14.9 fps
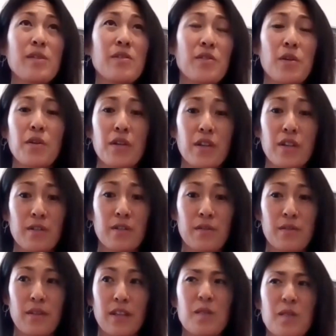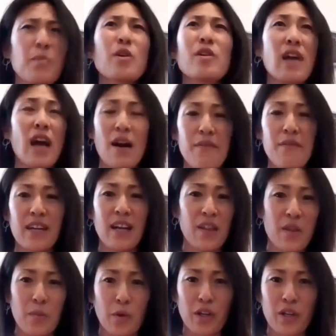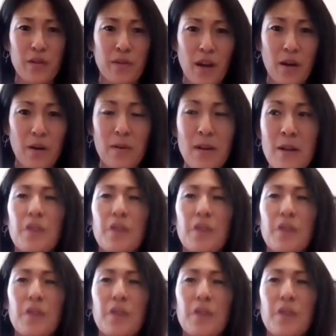So you're like, the more confident and the more you know,